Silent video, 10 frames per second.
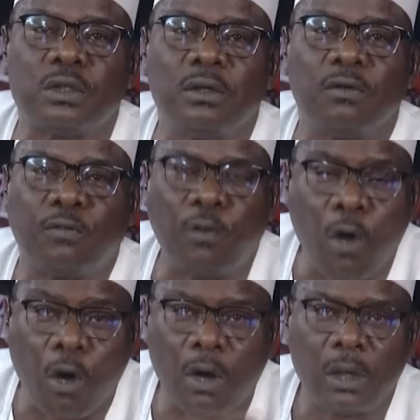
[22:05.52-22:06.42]

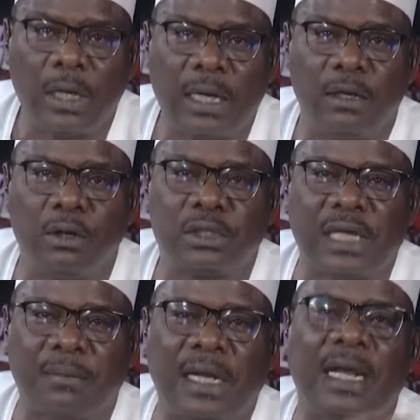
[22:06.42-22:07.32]
for a long
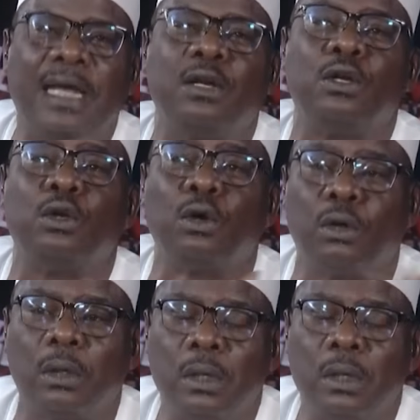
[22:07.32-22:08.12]
time? And I don't know,